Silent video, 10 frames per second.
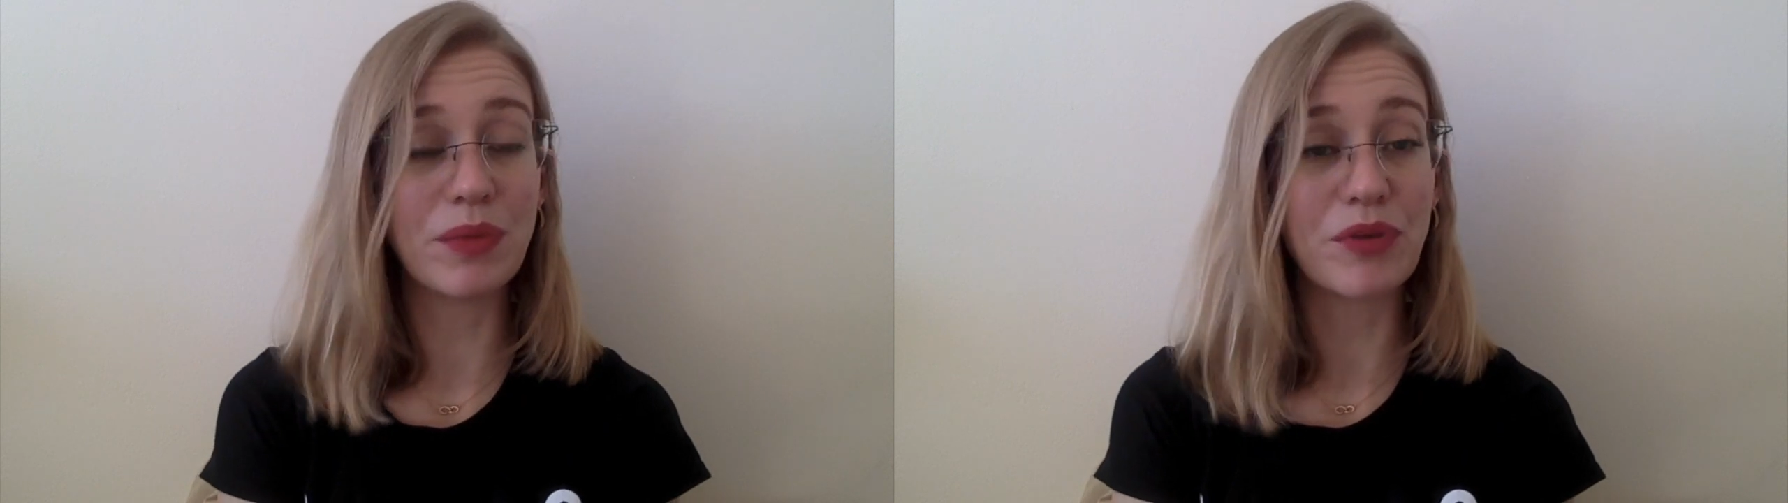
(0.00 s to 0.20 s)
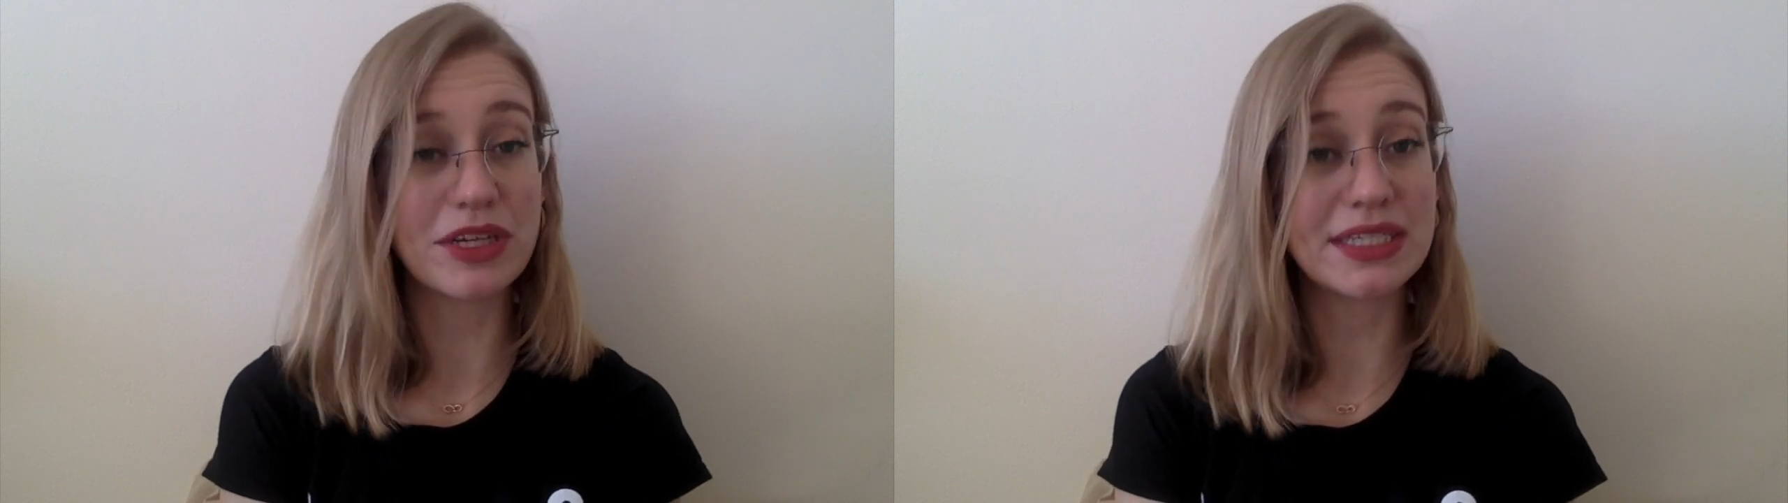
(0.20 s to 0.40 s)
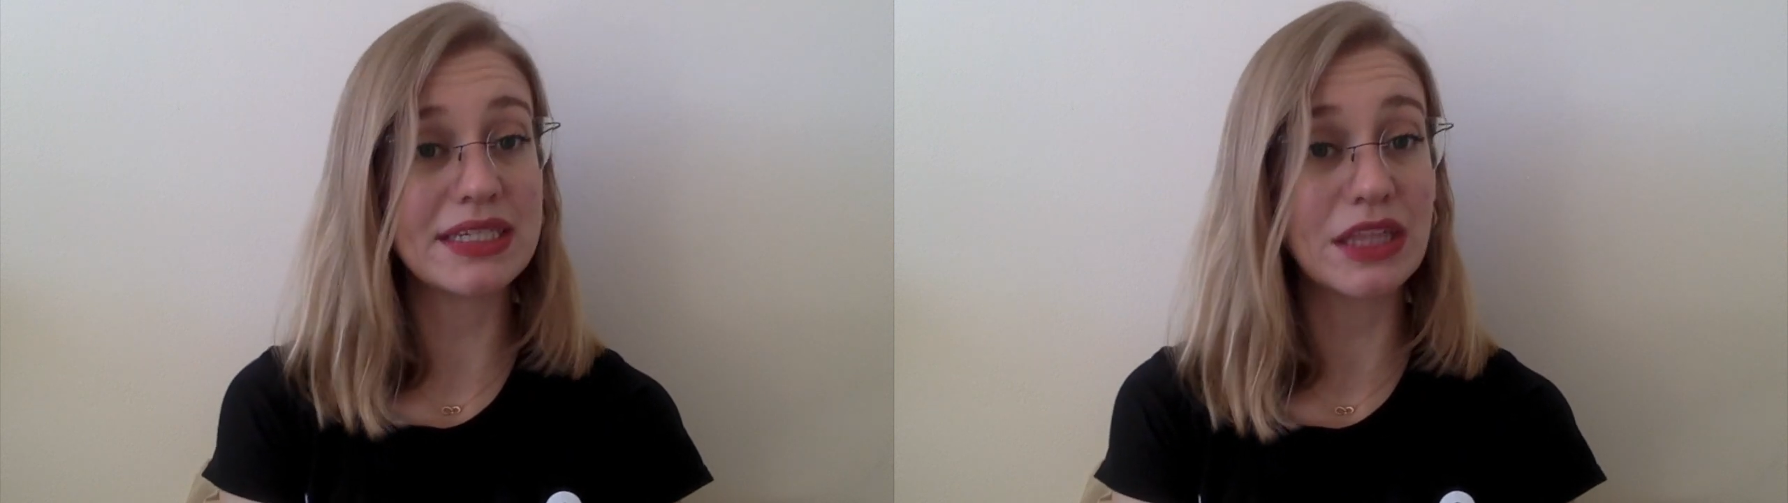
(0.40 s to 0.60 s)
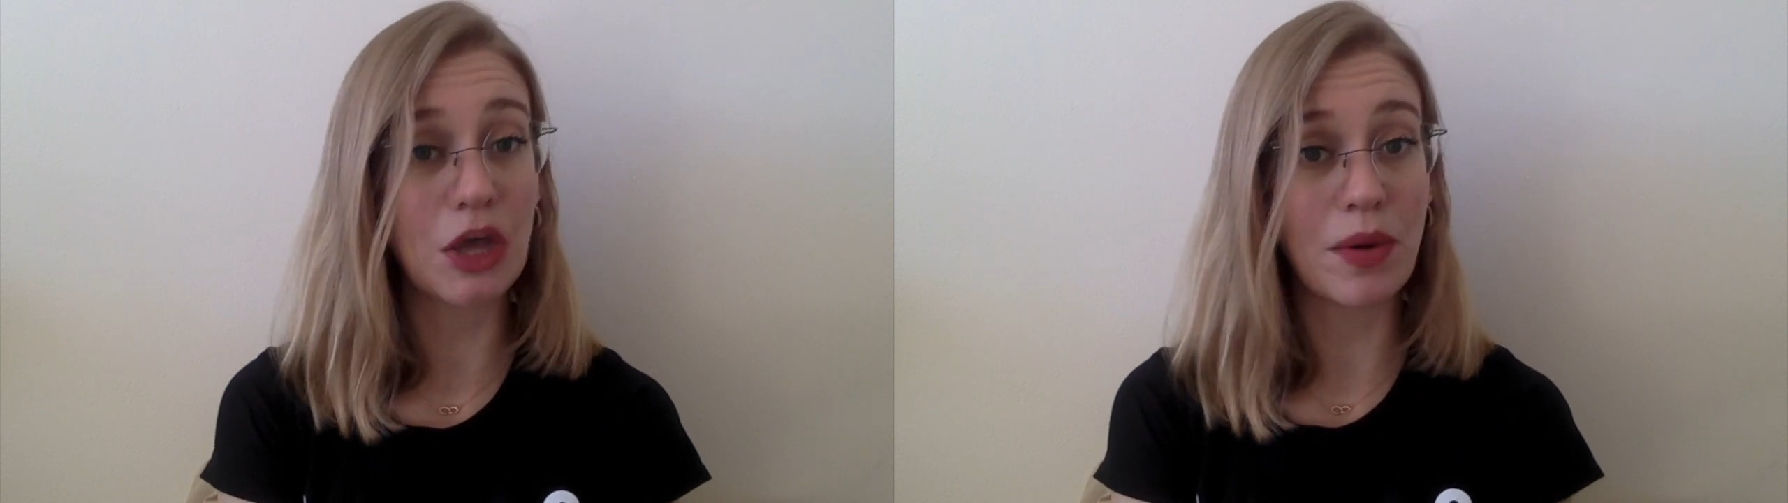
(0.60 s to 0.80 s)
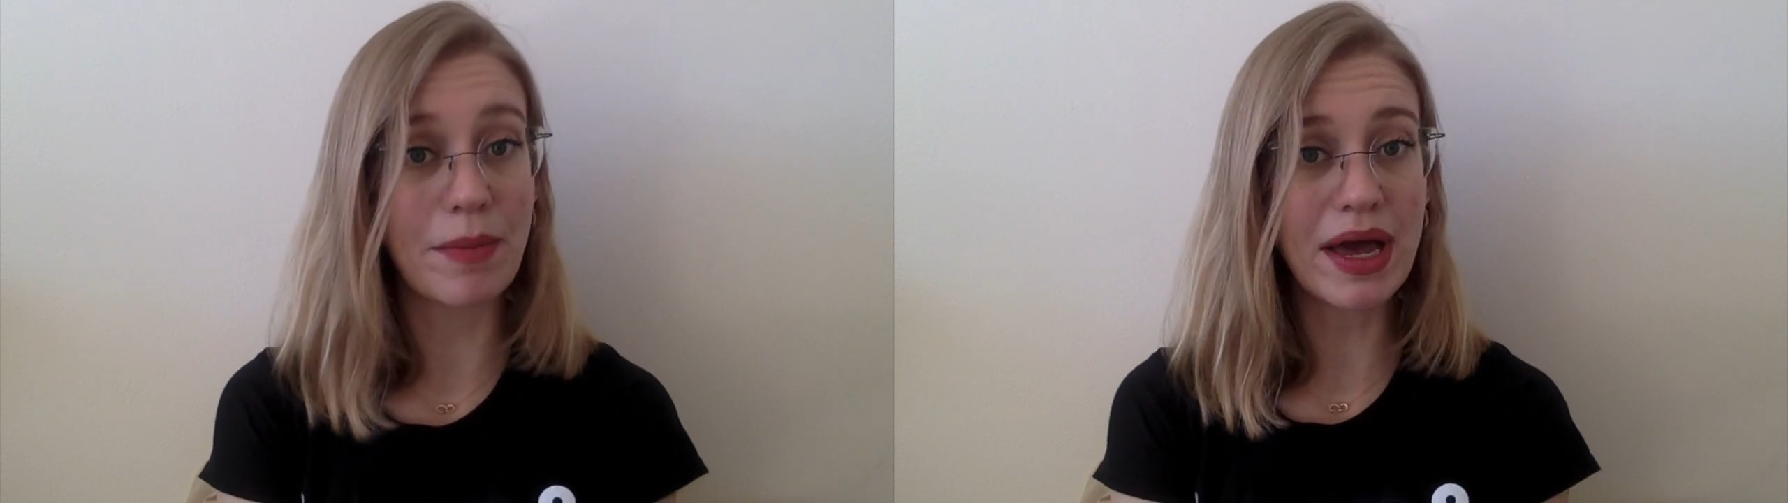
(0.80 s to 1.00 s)
present in
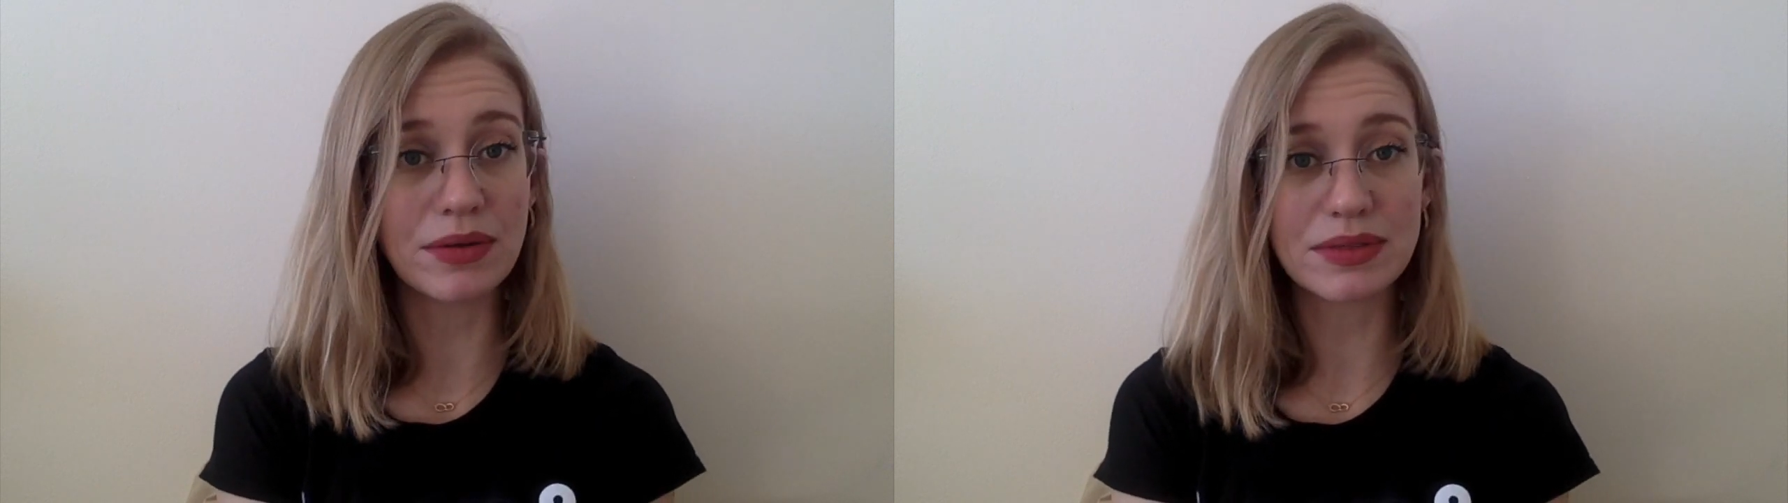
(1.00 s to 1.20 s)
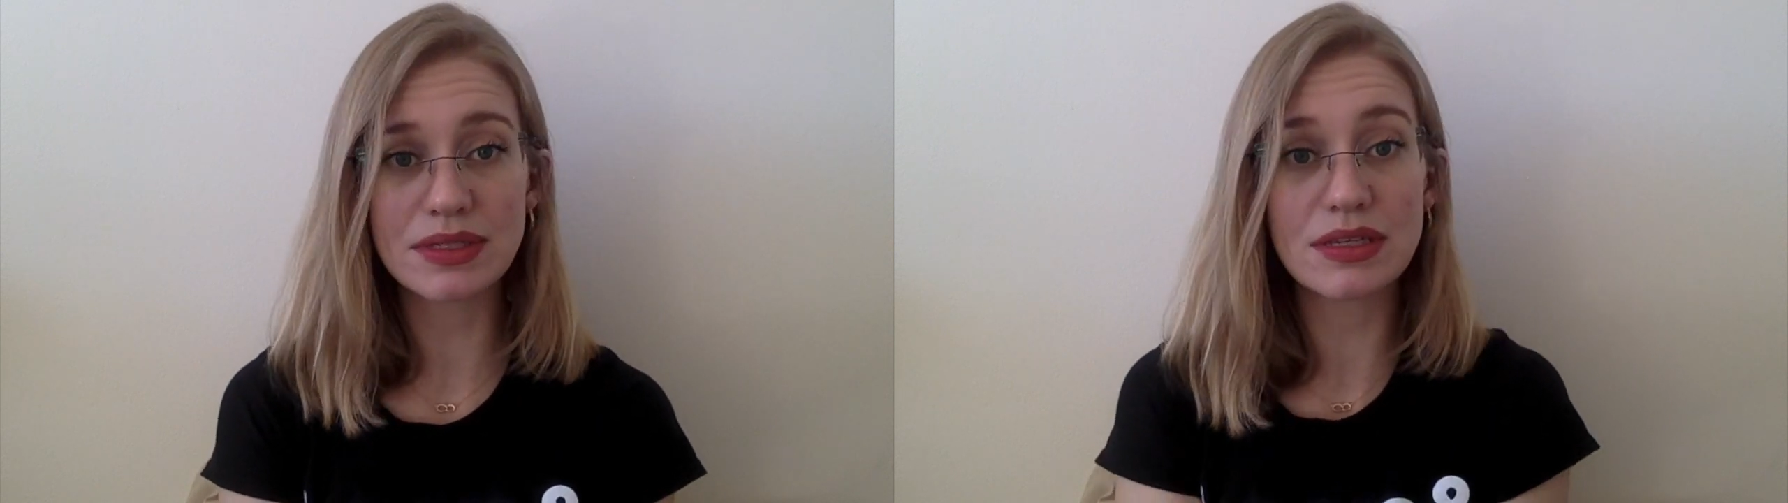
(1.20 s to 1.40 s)
low amounts,